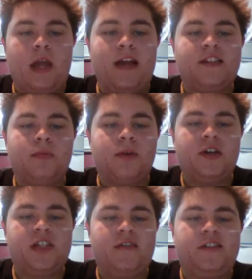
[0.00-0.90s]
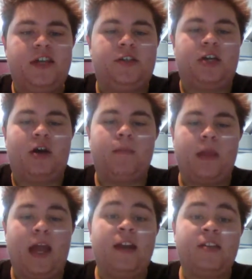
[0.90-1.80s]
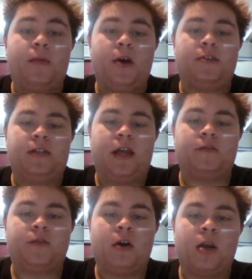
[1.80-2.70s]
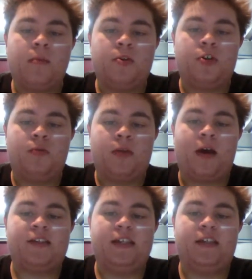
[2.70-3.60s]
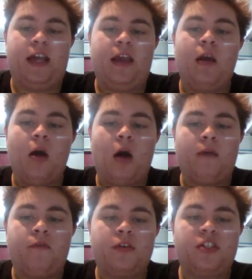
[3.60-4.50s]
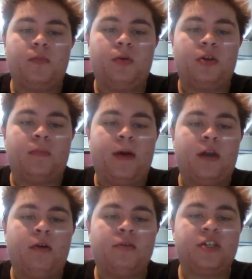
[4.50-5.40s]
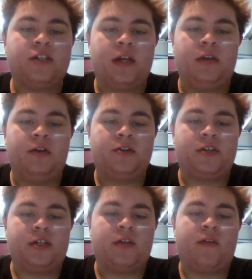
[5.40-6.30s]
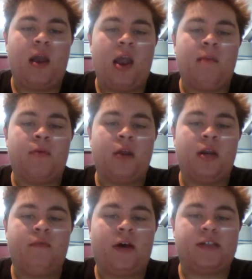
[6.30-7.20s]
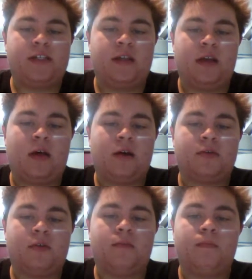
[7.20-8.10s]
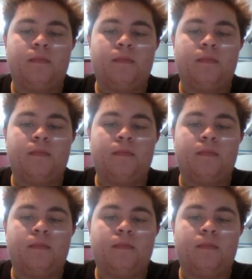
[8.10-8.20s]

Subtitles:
As a pre-service teacher, and as a person that has grown and matured with ICT, I fully support the pedagogies and uses of M-learning devices in the classroom.